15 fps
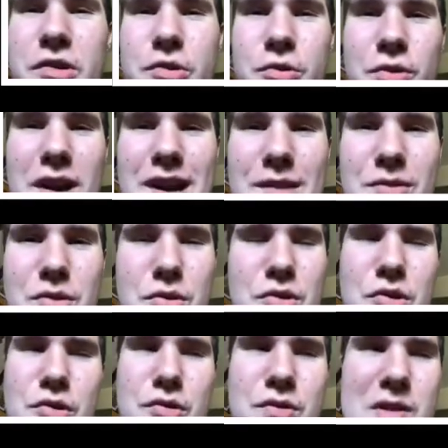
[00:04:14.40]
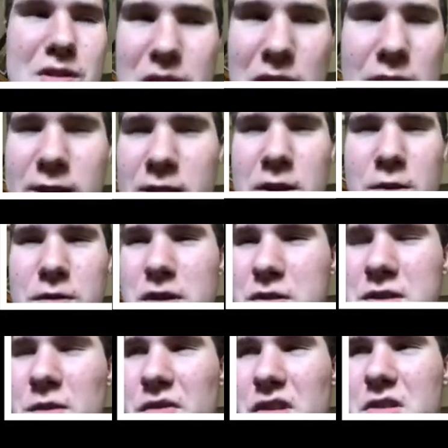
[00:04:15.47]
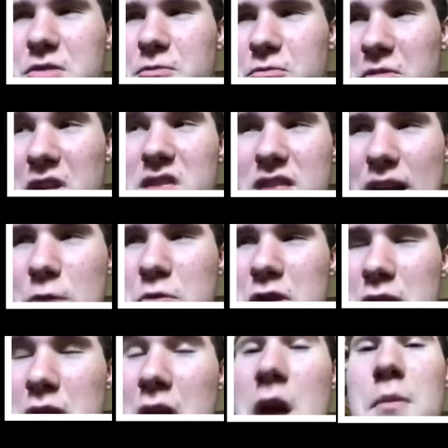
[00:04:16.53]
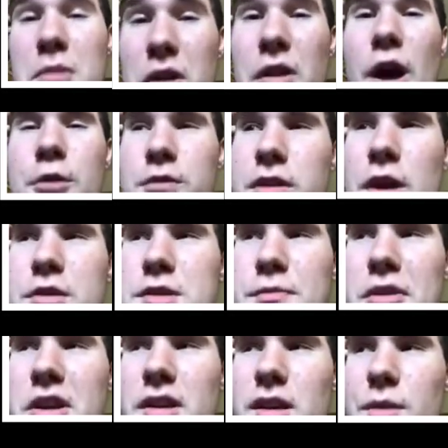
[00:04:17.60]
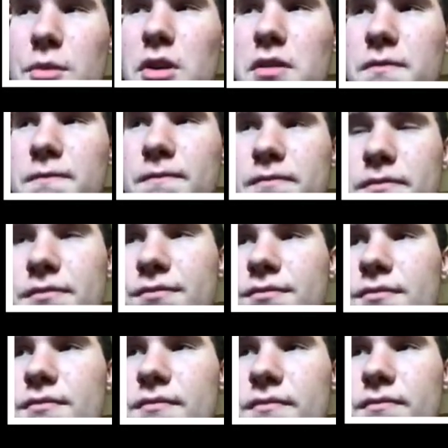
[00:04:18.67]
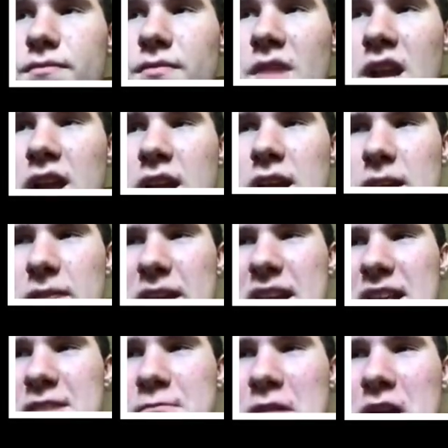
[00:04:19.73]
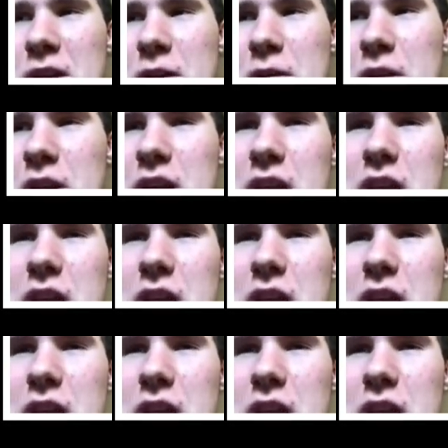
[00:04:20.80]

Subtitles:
a drive-thru. I don't know if there's something else with that one, but that was a pretty good one. And then he's like,